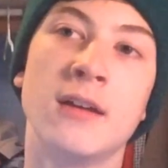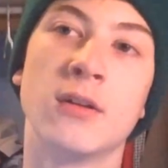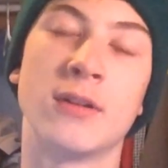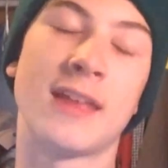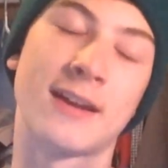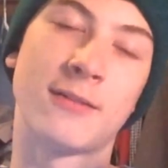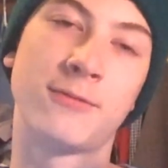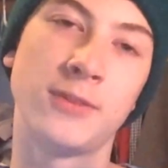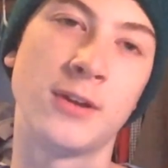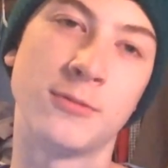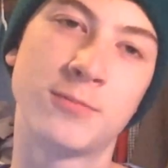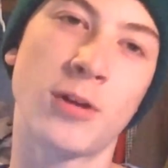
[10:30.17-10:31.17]
or like it
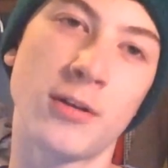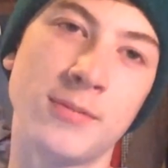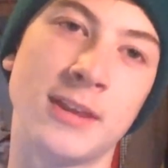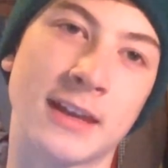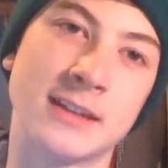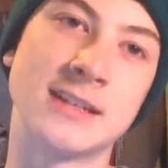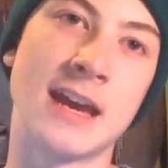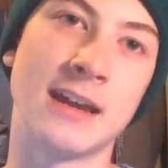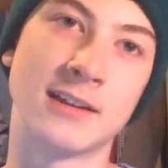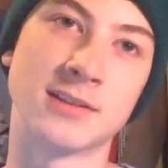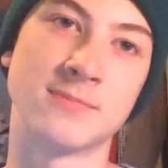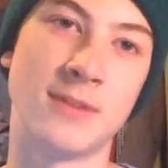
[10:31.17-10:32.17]
would probably be like a day
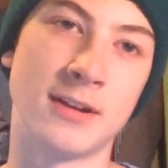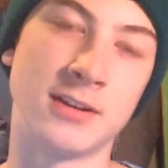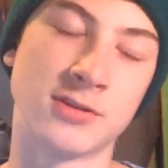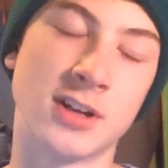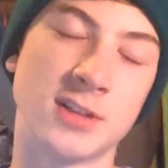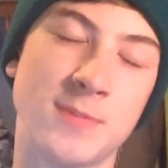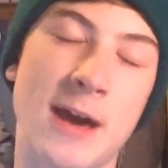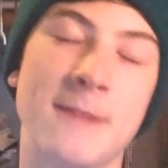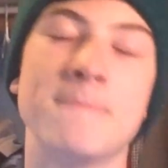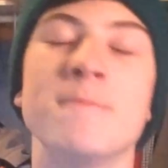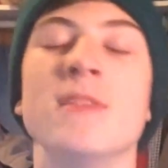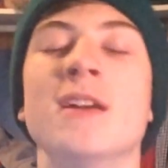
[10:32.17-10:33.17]
because my internet's bad,
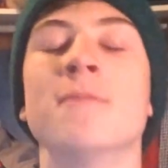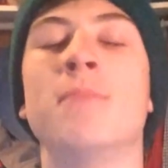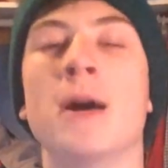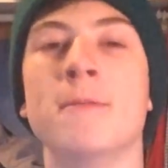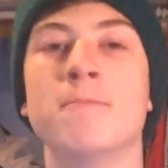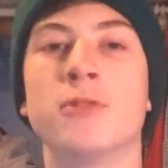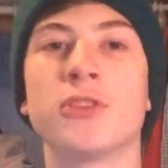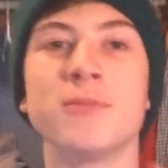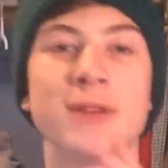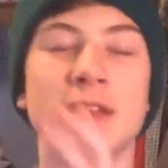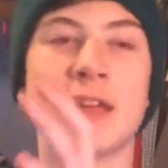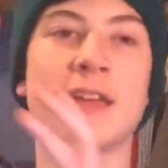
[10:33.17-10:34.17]
but put
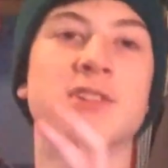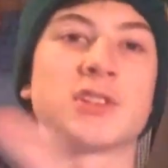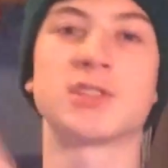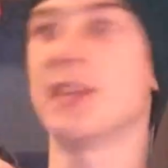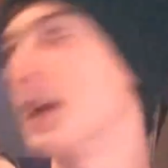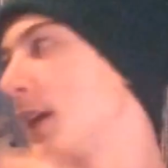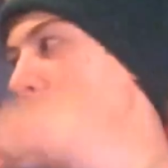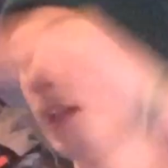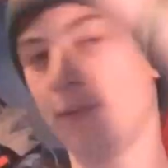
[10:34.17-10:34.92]
them in and just like,